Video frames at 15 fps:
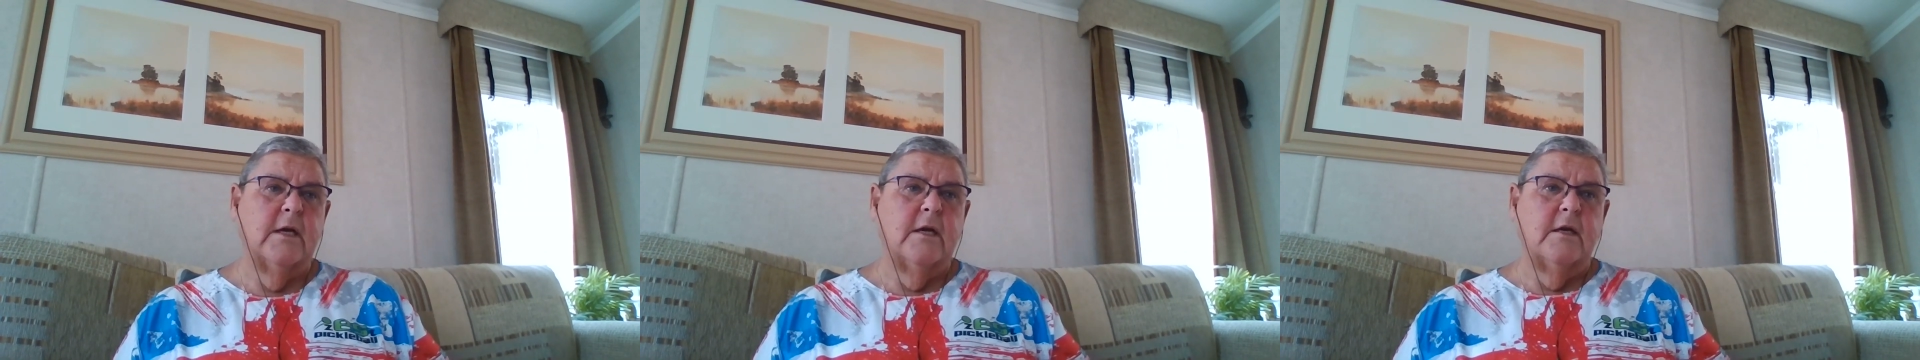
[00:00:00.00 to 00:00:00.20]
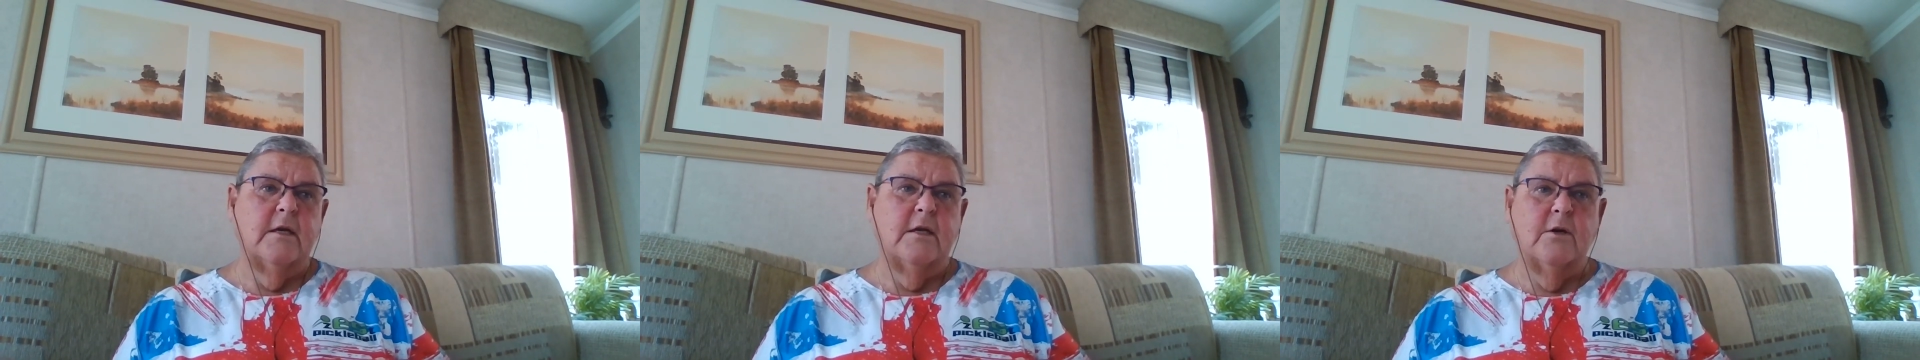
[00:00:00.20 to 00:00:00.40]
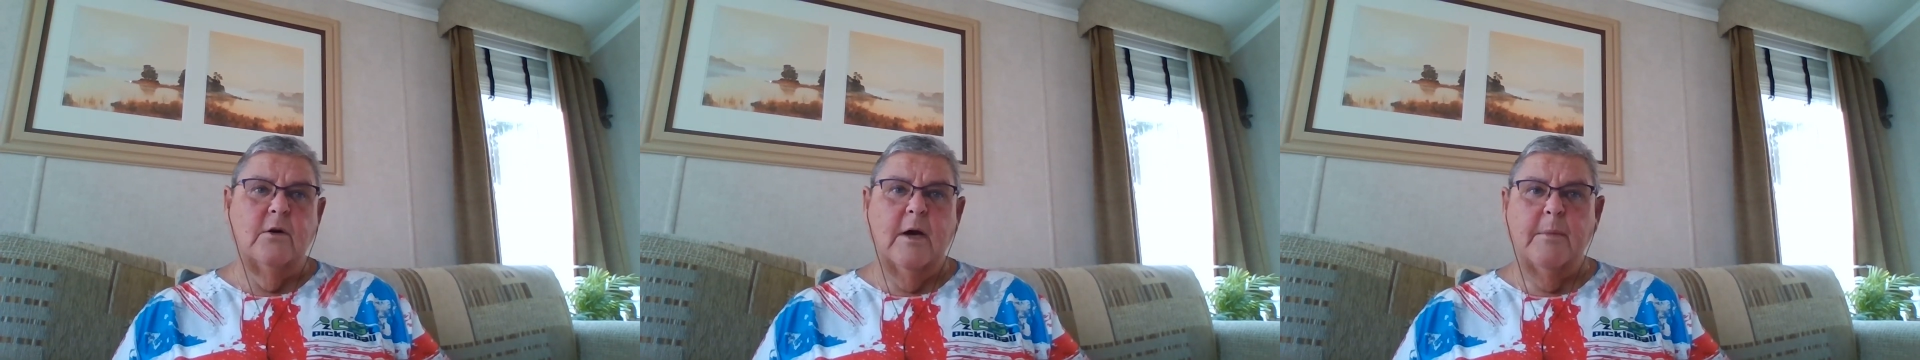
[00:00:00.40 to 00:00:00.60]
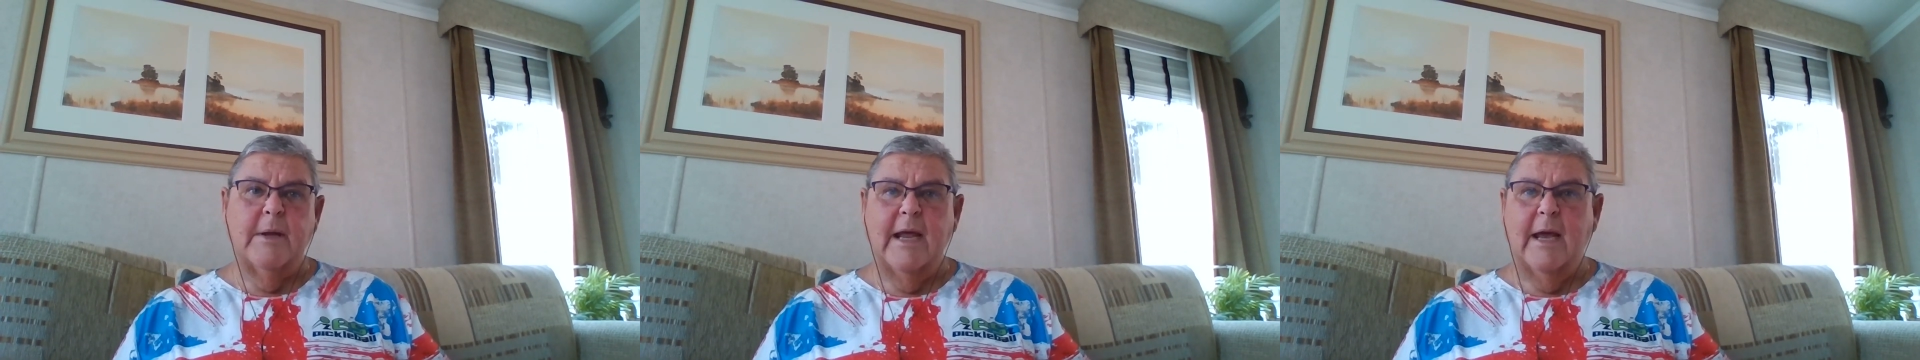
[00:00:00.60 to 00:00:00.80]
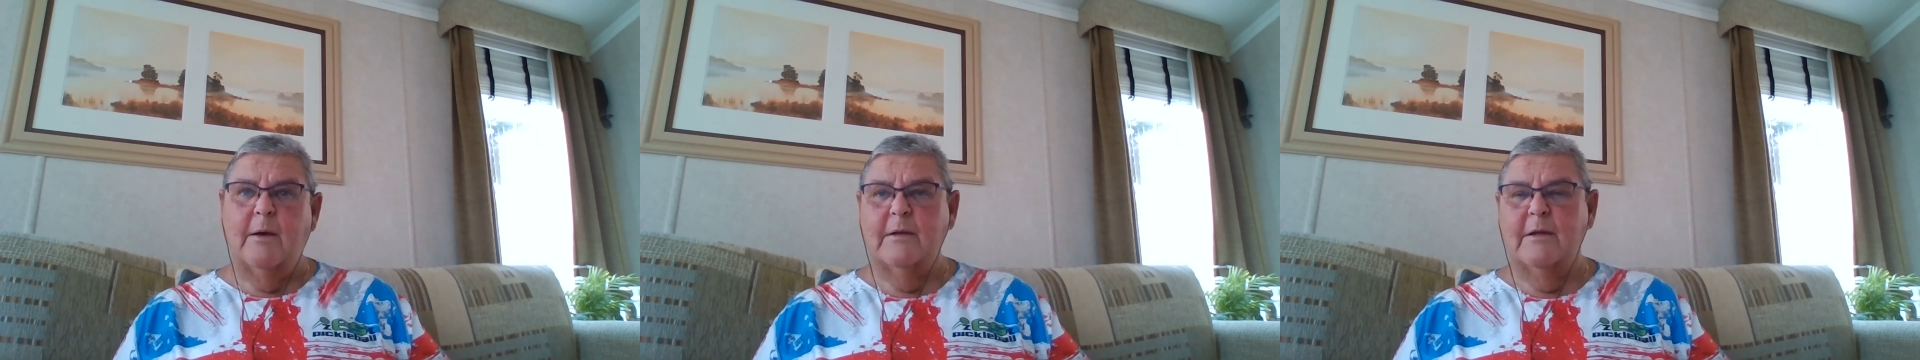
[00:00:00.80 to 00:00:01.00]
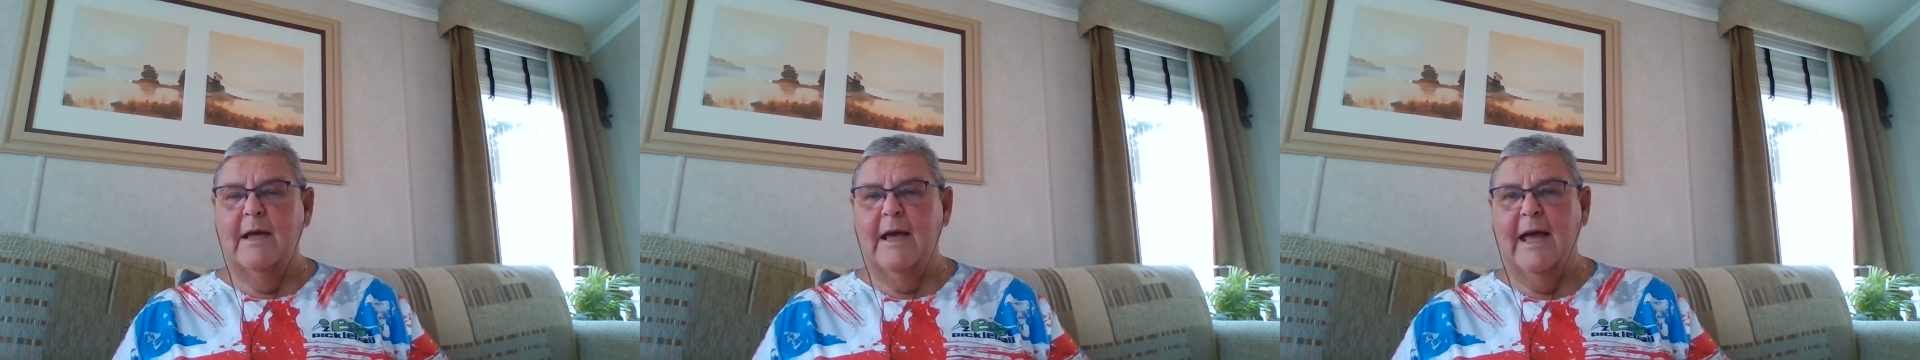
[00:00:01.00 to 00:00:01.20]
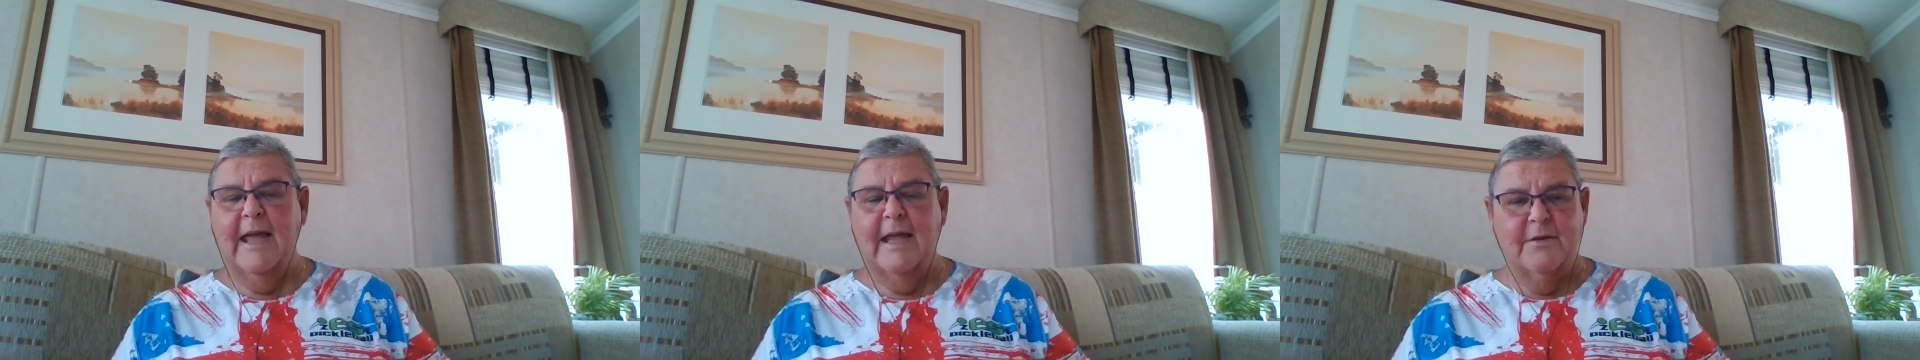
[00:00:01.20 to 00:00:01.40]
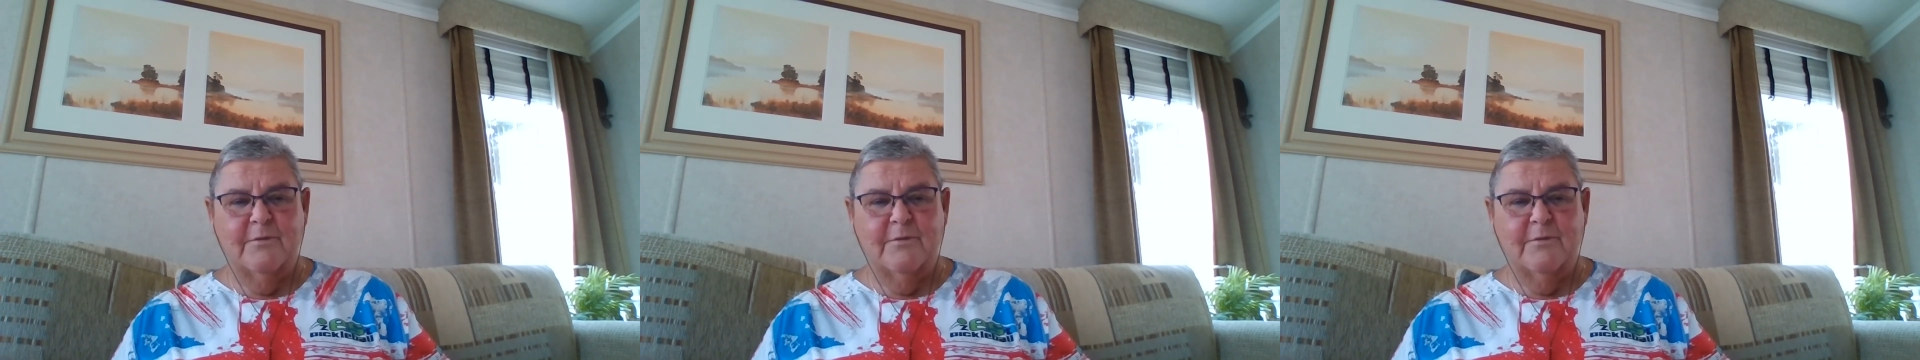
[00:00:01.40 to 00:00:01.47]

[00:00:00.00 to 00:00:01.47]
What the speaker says: and I mean, I